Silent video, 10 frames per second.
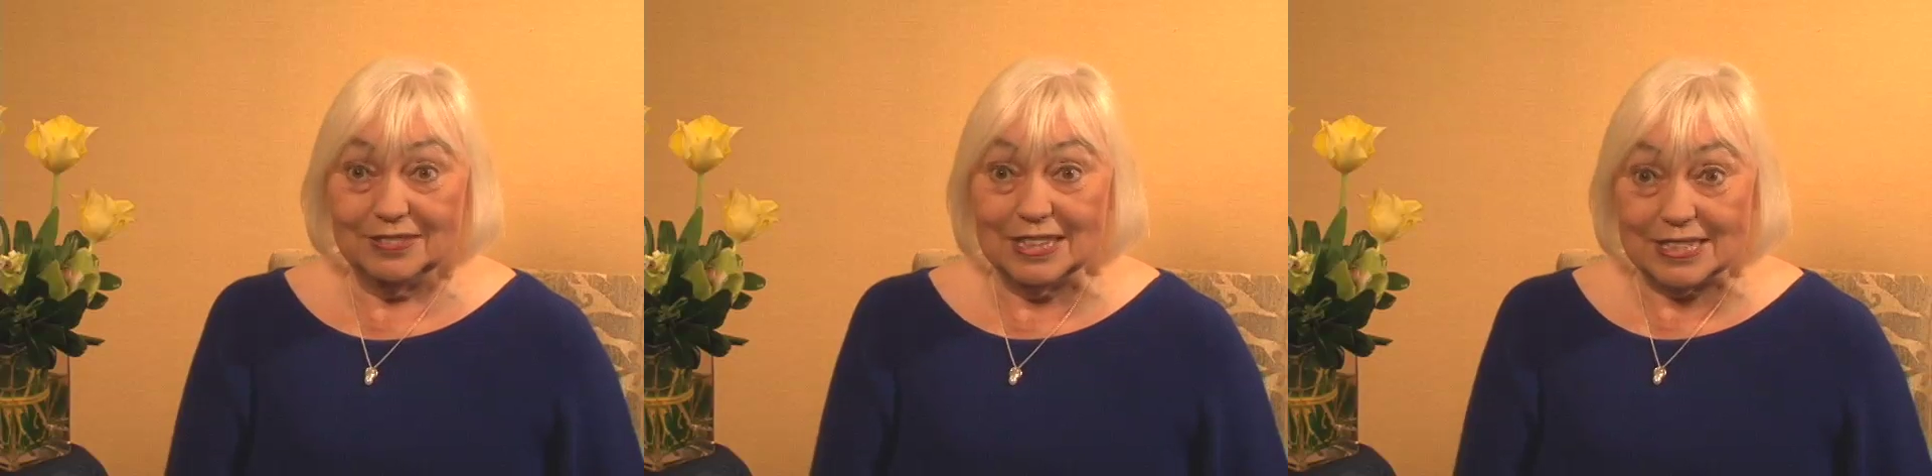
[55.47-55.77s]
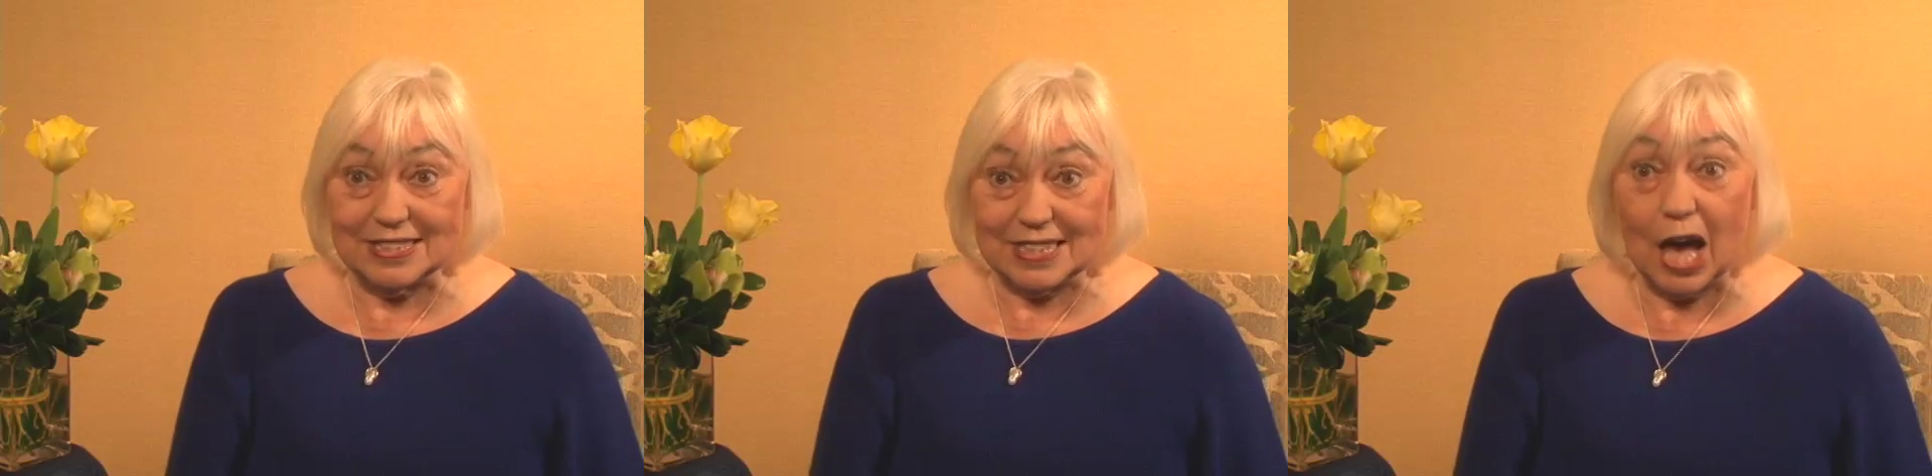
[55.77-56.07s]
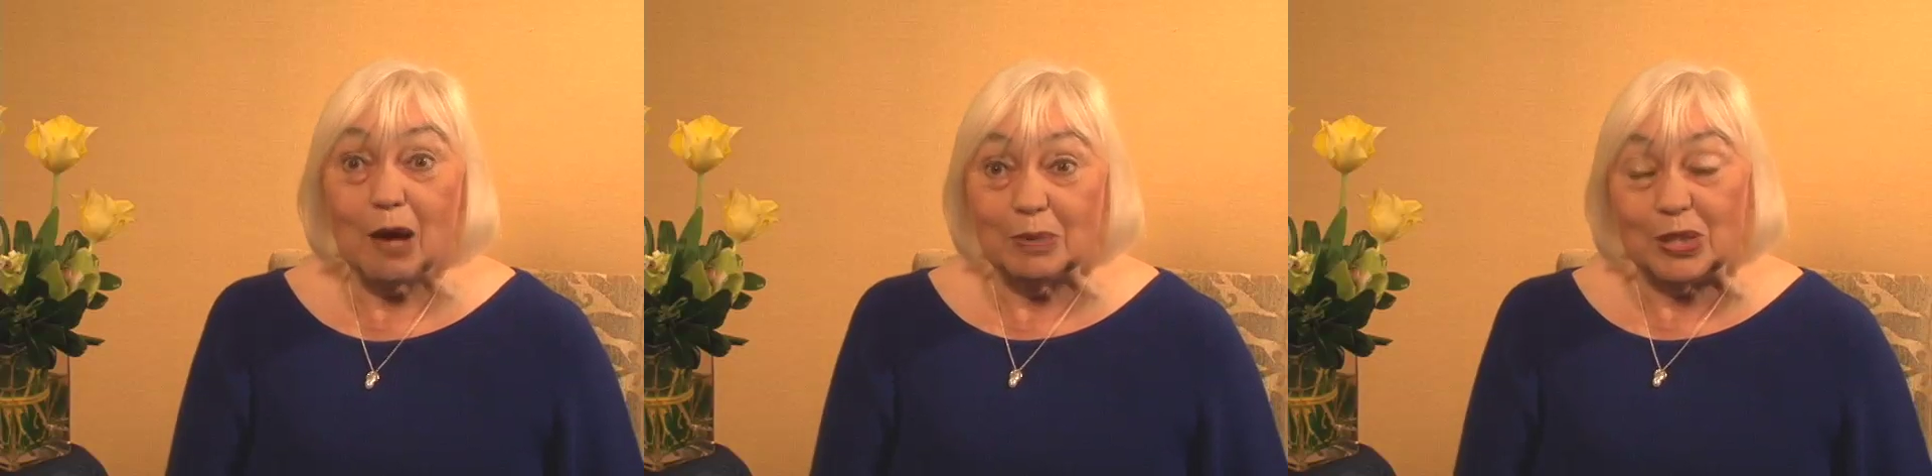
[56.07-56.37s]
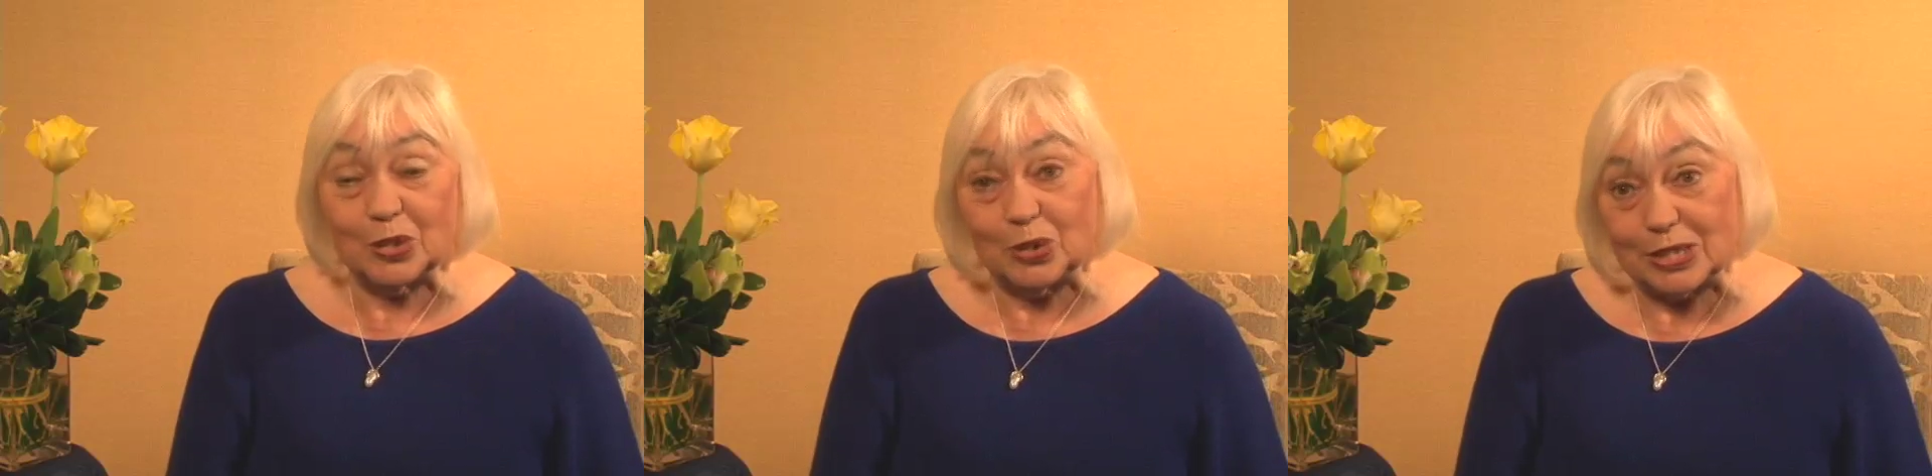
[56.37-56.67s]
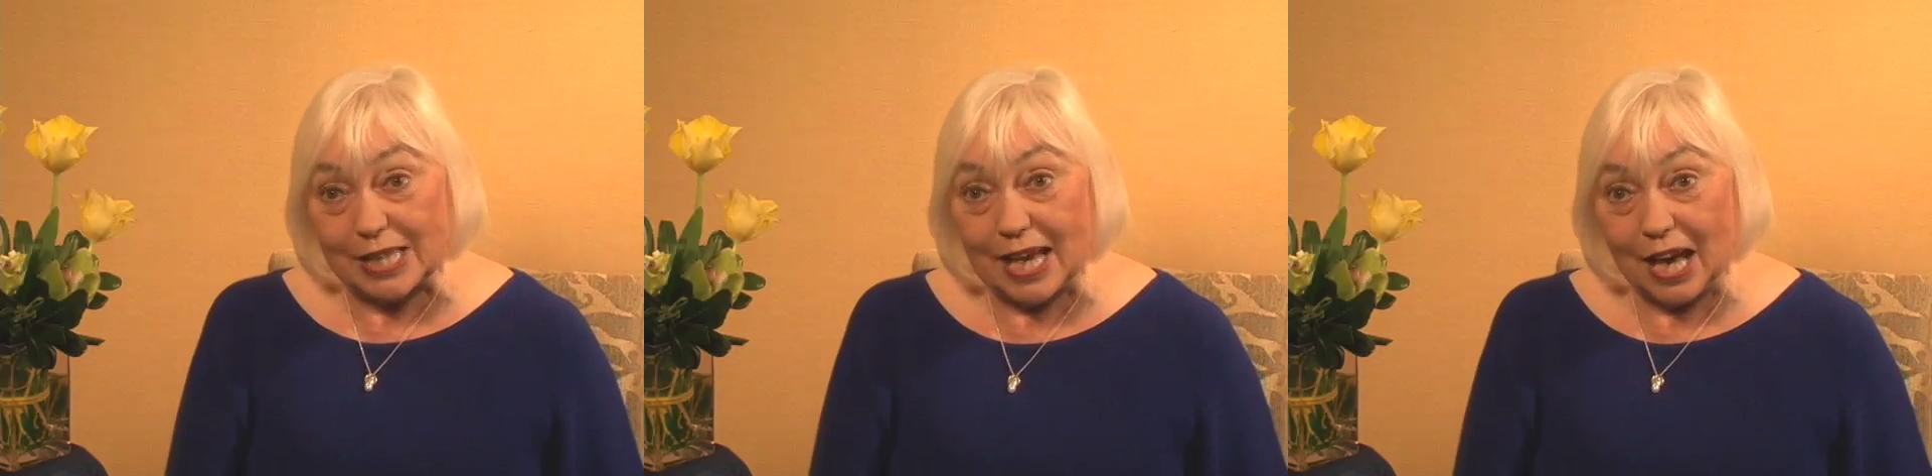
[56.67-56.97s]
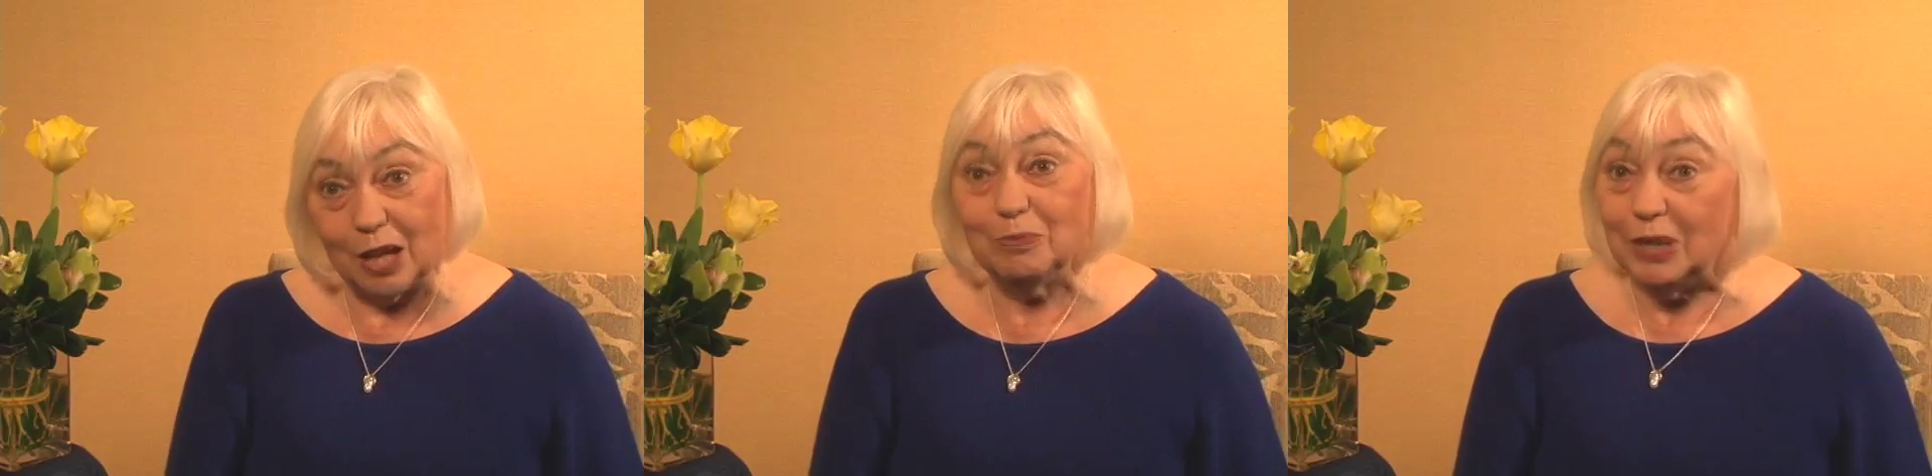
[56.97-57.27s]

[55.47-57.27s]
this happened to her dad.